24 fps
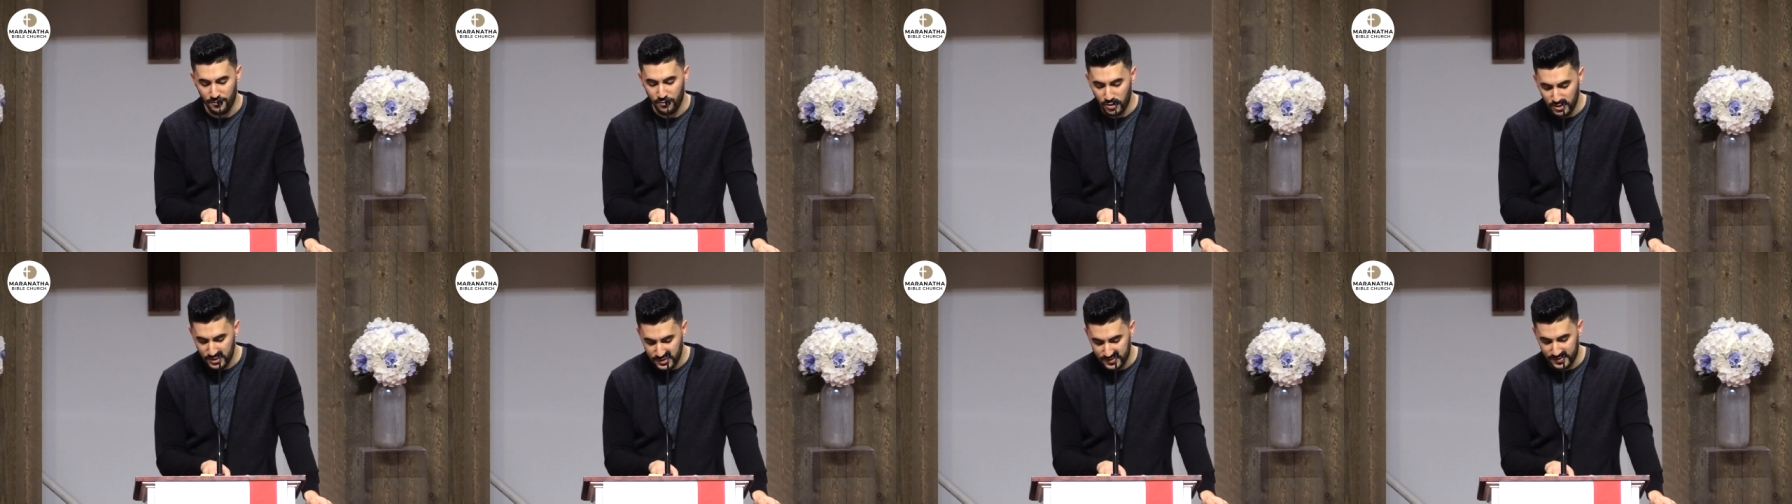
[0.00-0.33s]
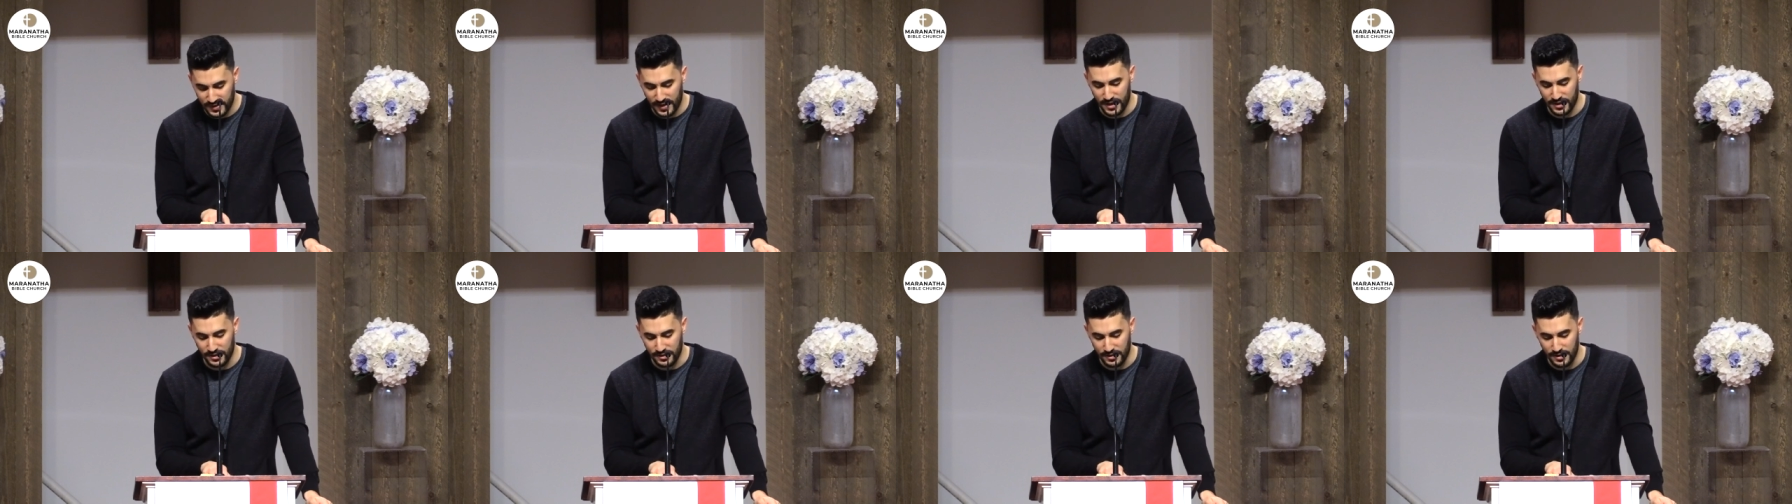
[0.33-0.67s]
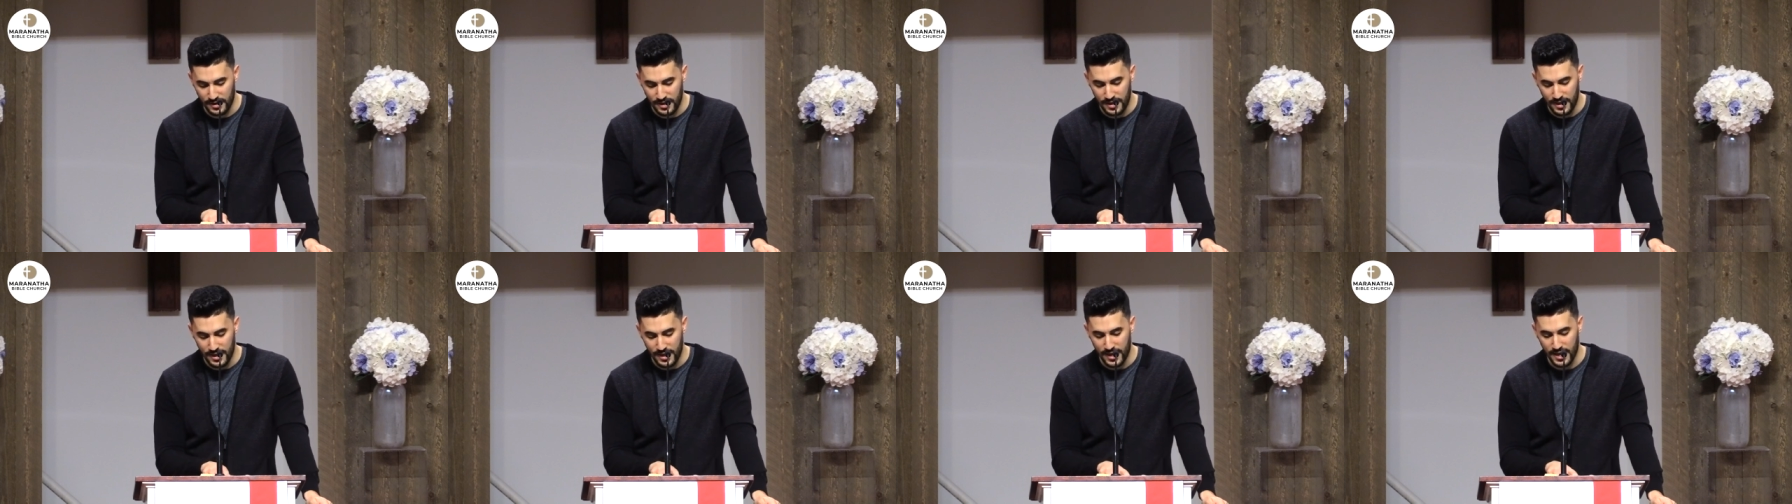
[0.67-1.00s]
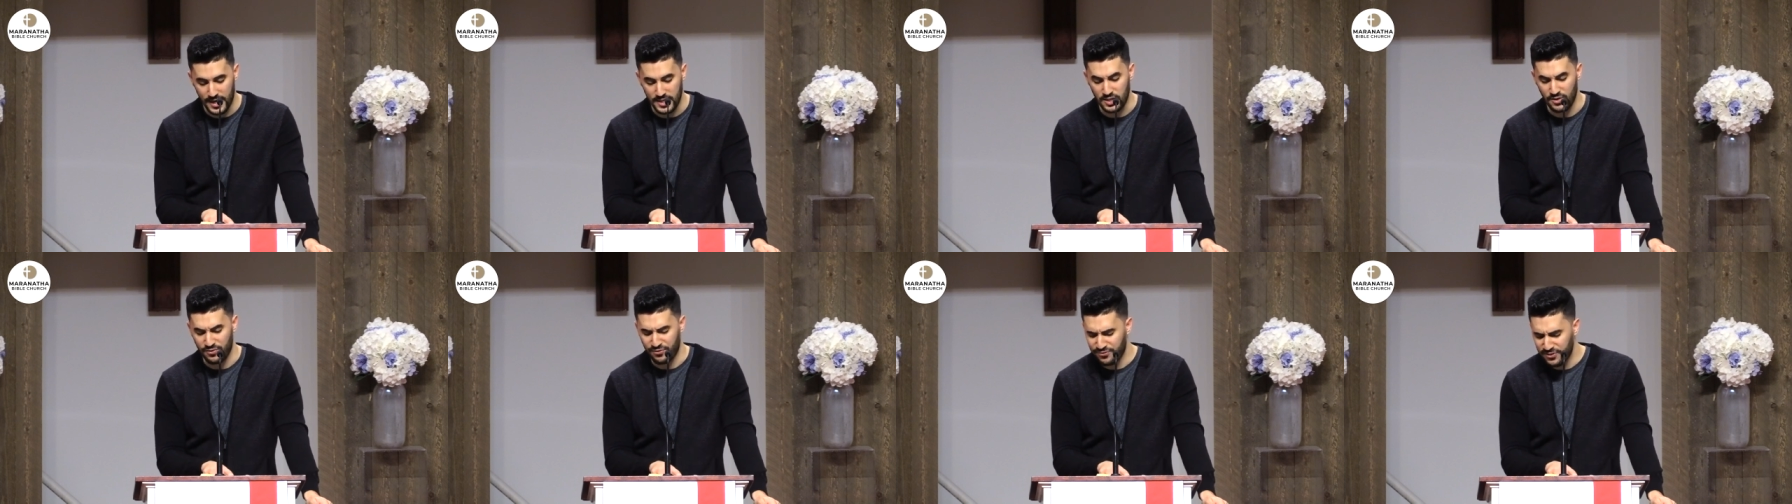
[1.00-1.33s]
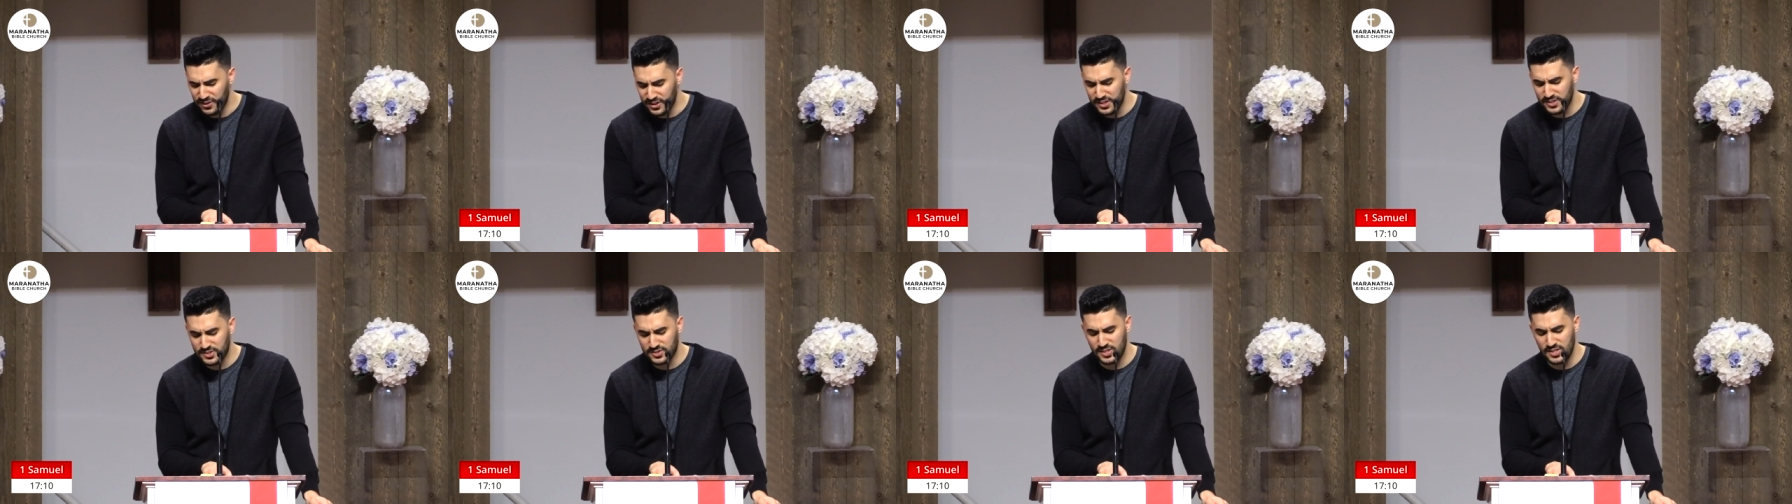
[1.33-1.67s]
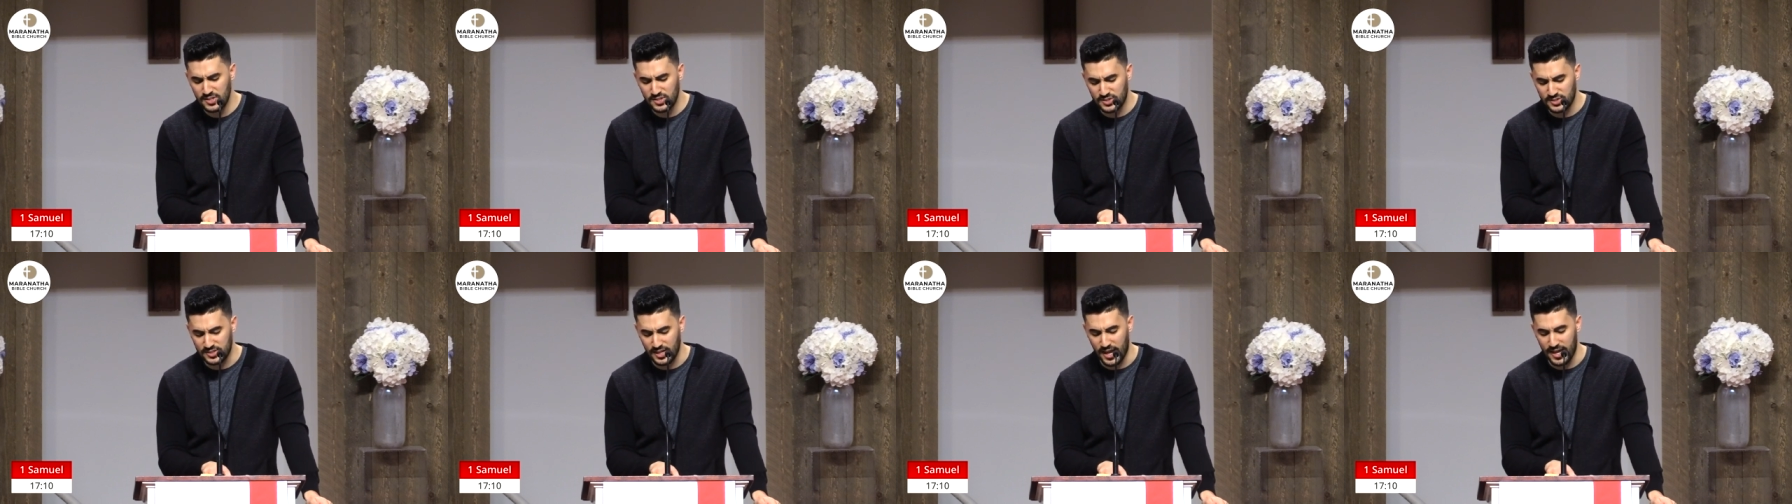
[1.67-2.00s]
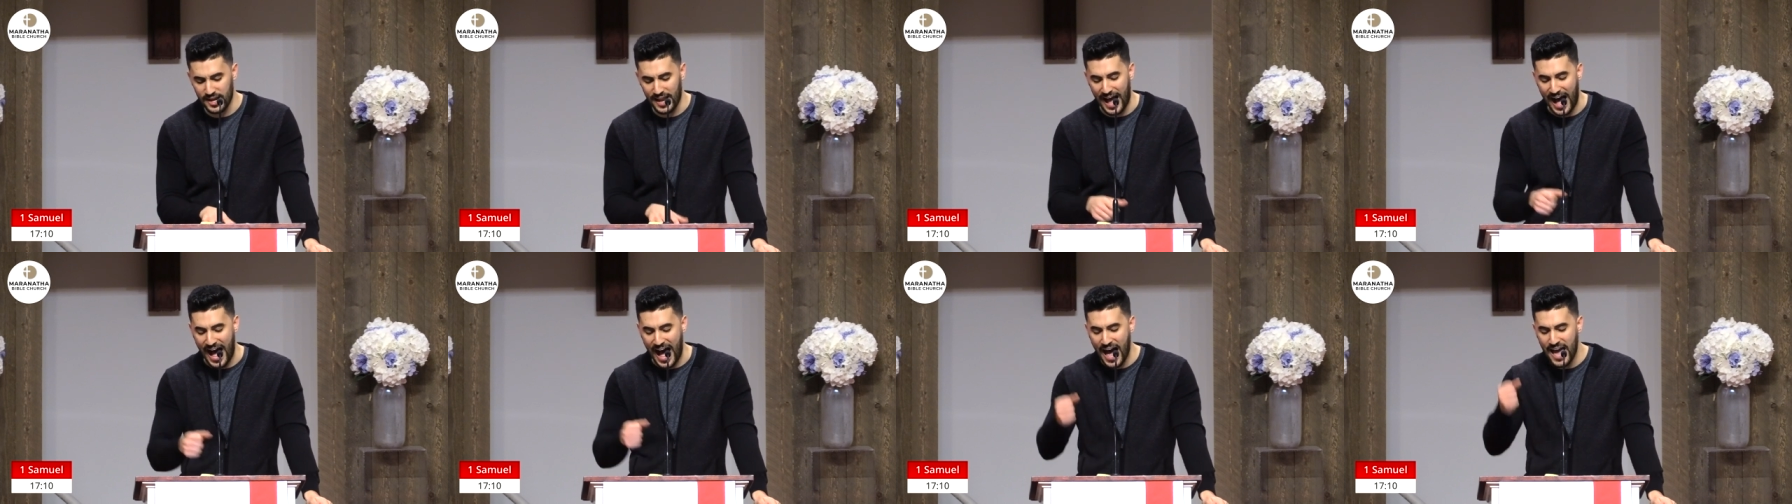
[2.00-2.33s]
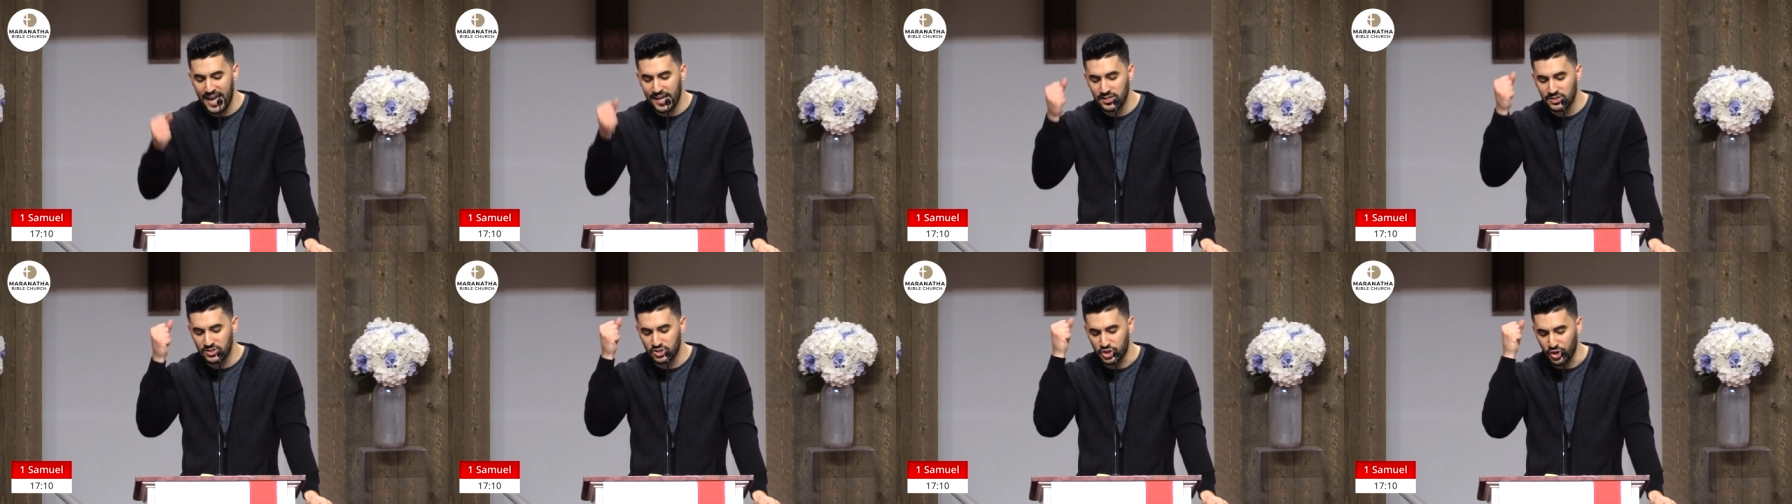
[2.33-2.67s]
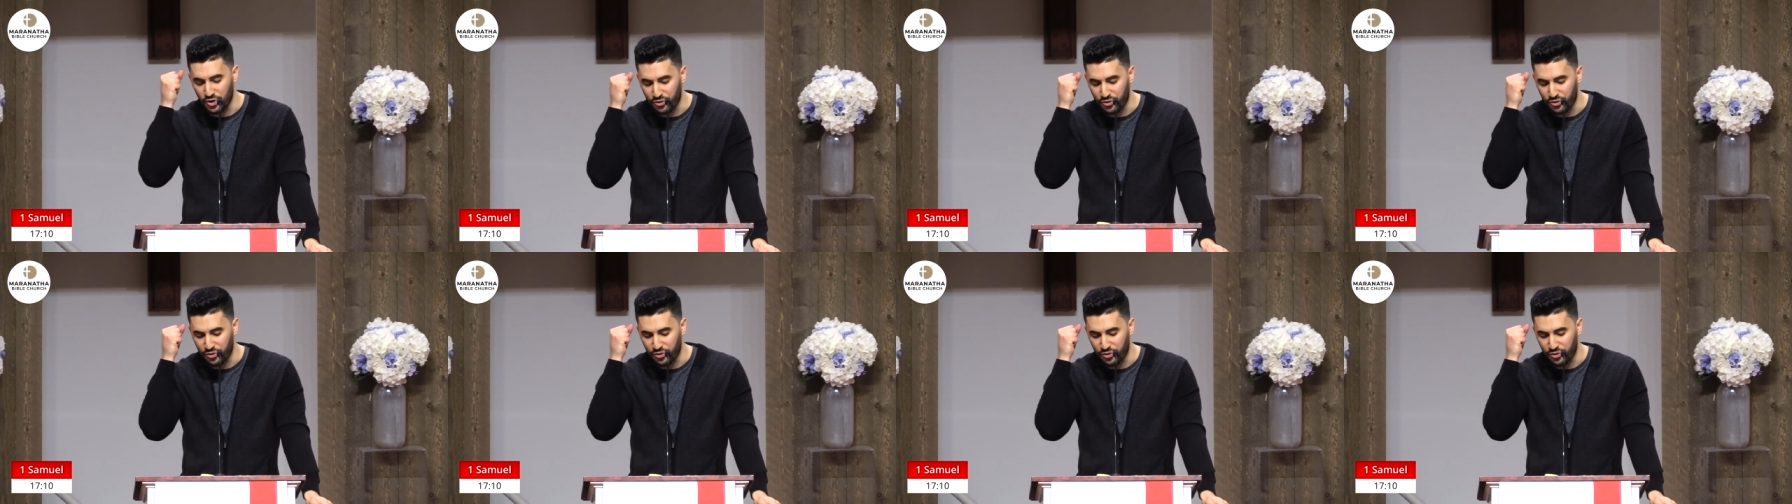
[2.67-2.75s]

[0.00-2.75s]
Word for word: verse 10. And the Philistine said, I